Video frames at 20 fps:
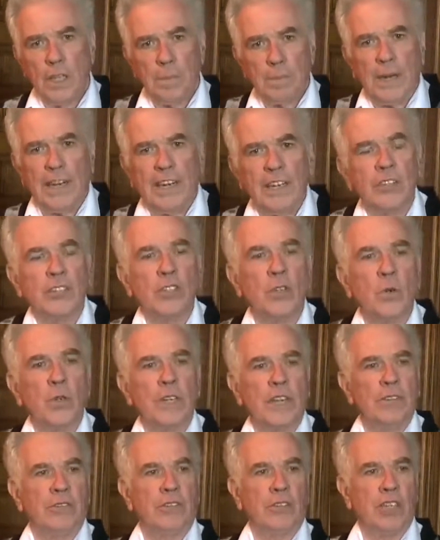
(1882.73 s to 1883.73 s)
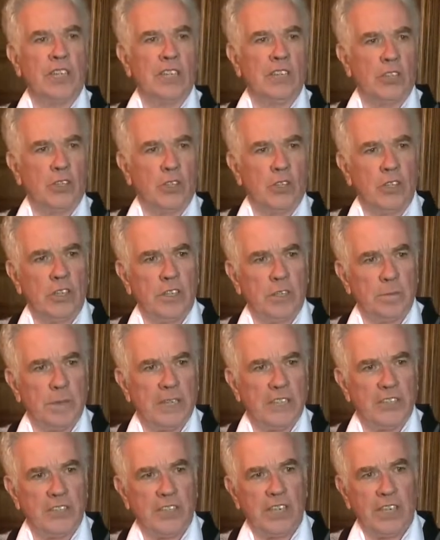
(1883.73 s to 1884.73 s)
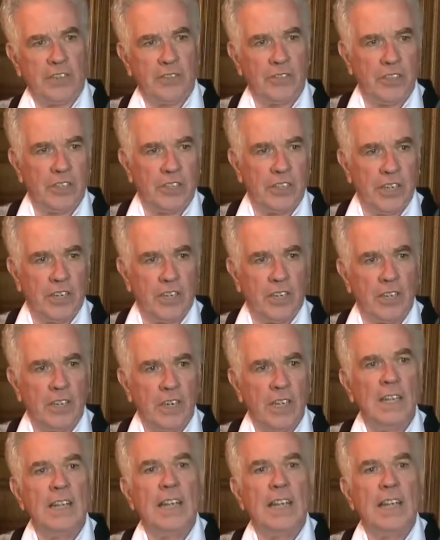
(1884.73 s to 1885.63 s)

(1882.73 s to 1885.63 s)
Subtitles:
parents don't give 3 of the children a big steak for their dinner